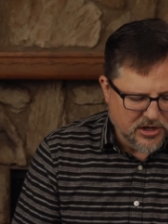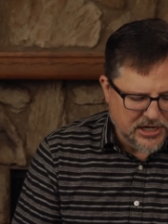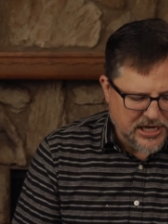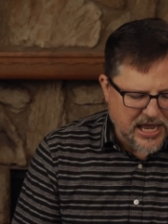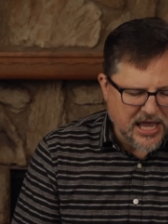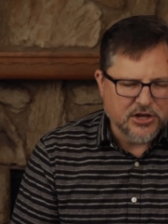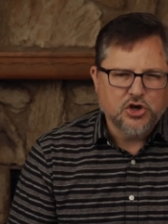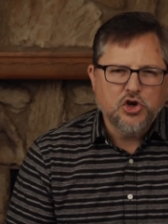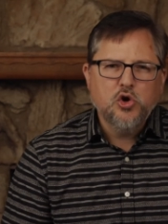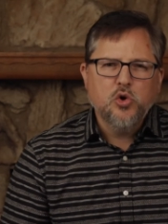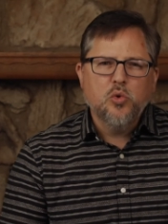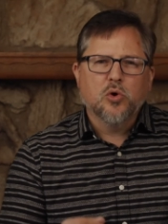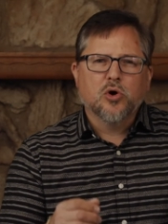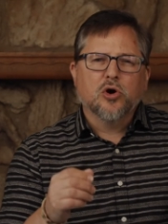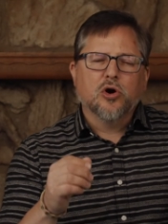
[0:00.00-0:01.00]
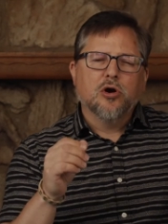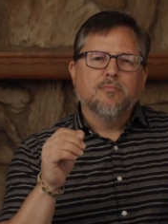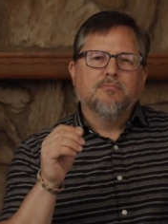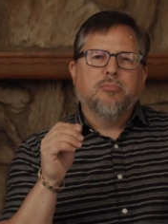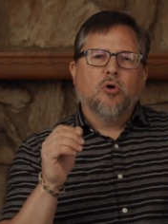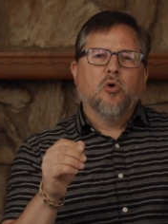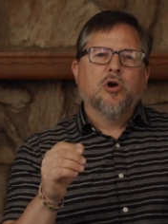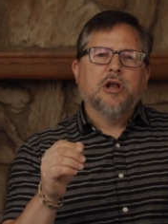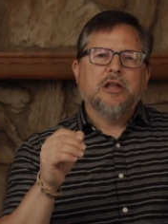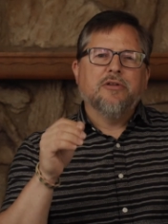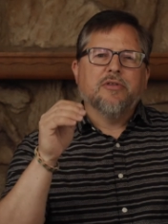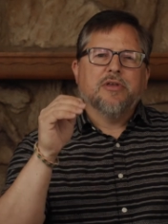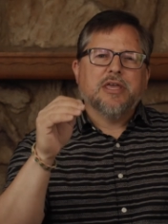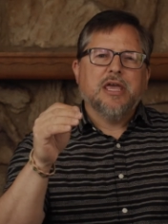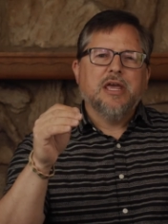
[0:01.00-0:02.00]
again, you were born
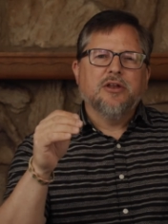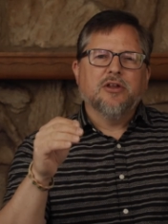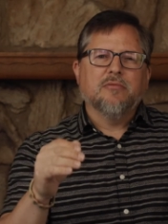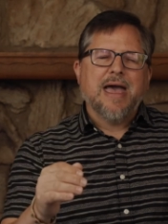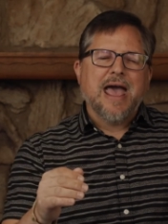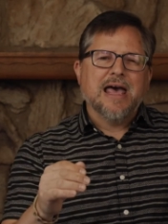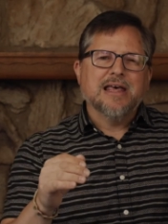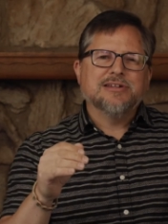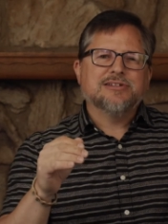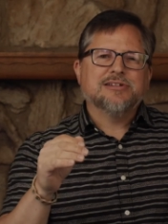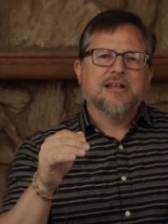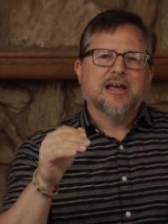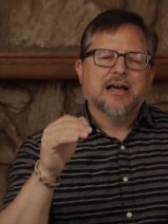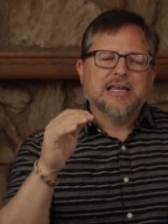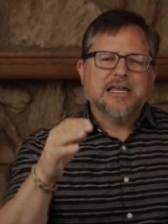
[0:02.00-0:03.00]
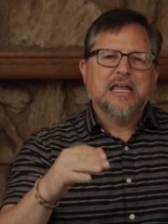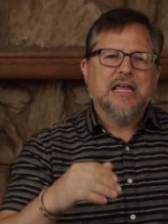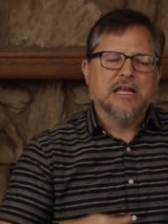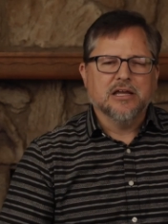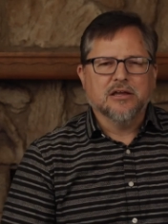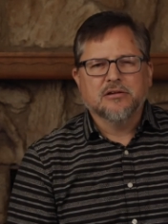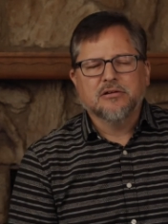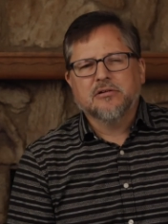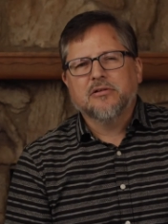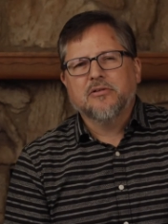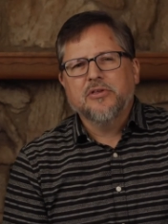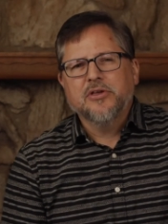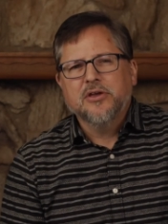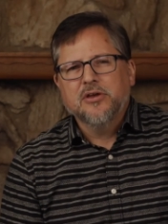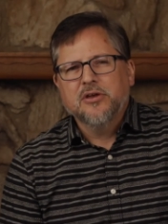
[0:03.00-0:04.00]
into the kingdom as a king.
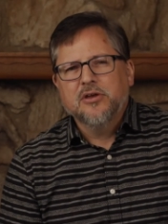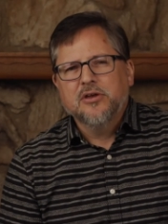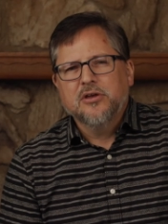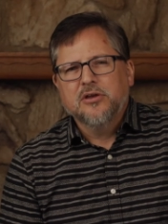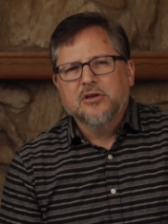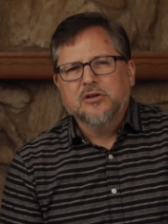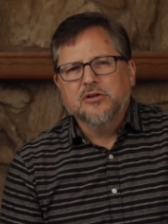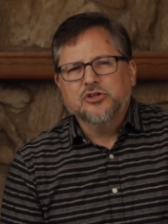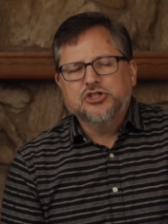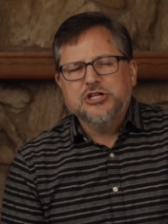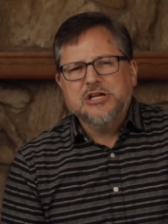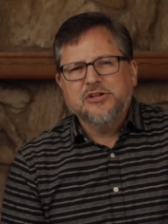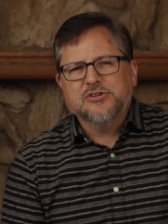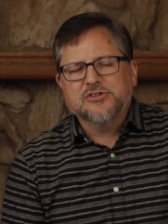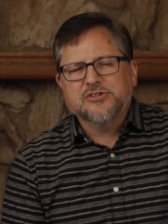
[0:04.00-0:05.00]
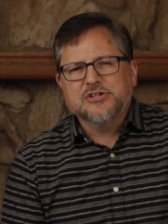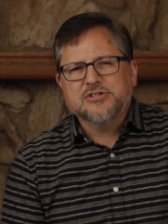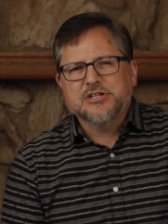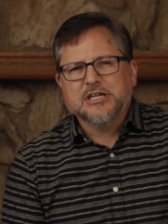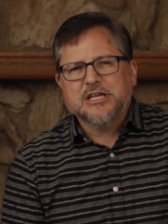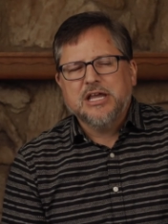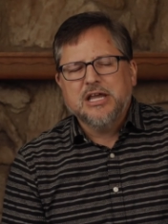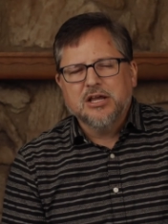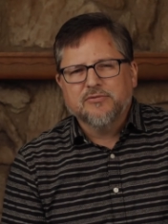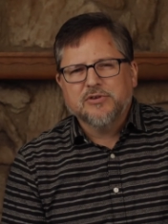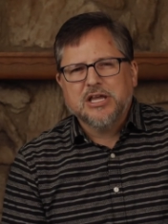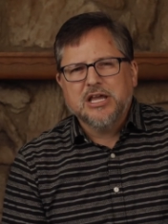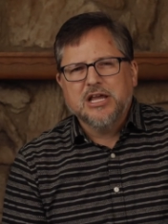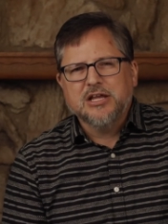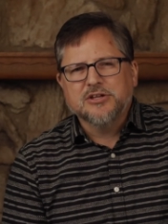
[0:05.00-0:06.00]
Jesus is the King of
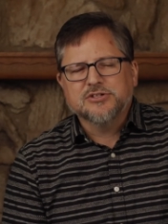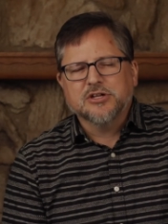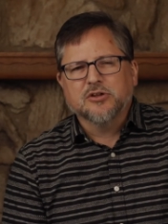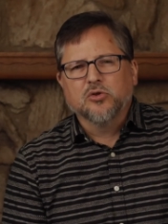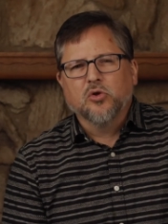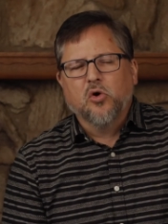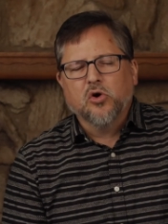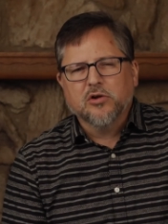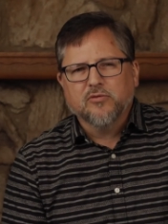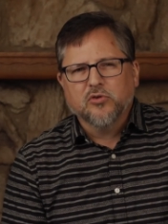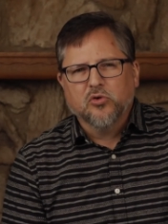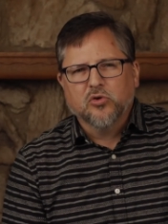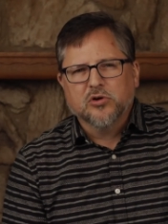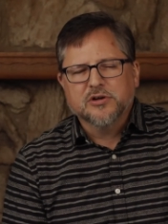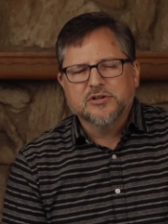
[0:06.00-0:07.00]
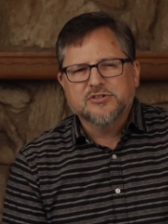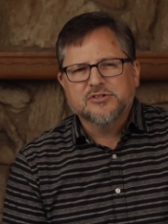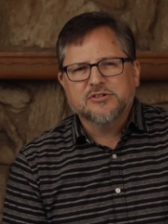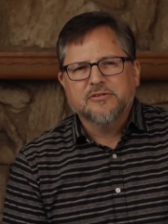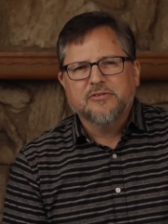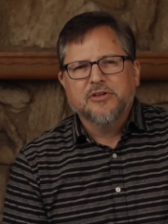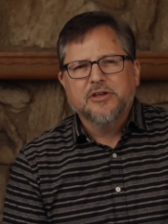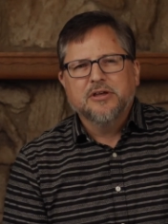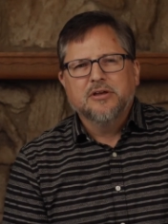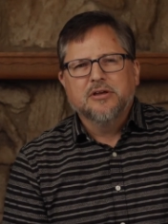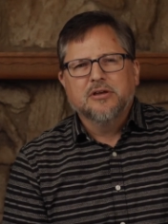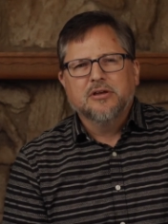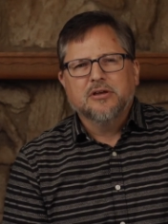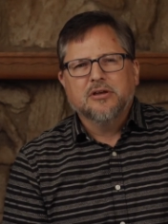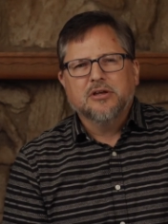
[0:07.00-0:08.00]
Kings and Lord of Lords.
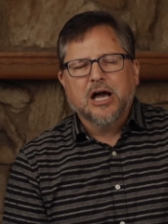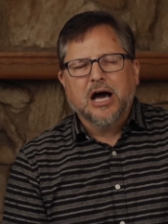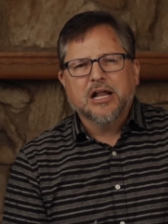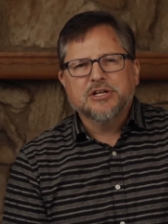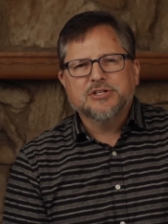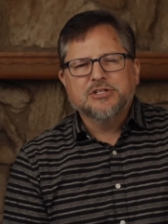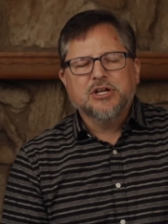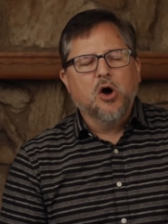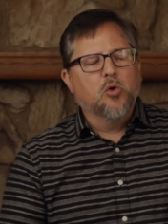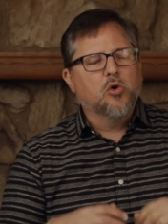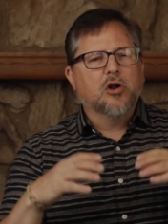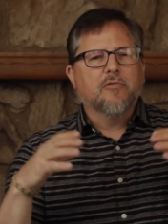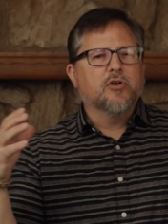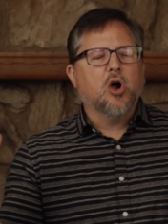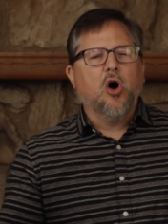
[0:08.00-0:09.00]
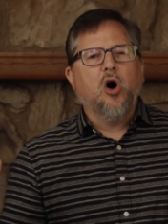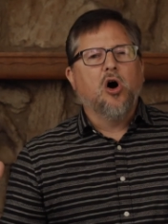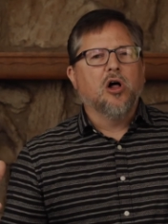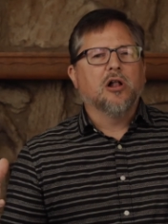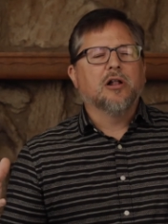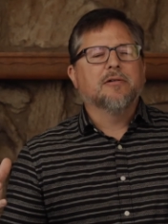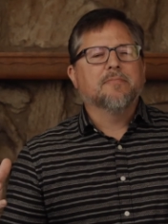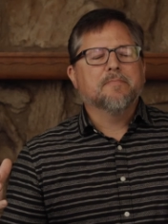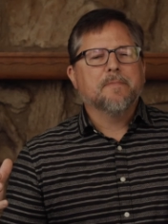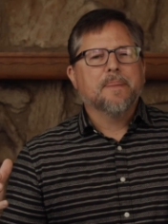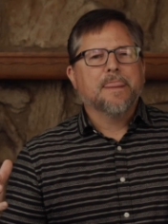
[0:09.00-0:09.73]
God is the owner of it all,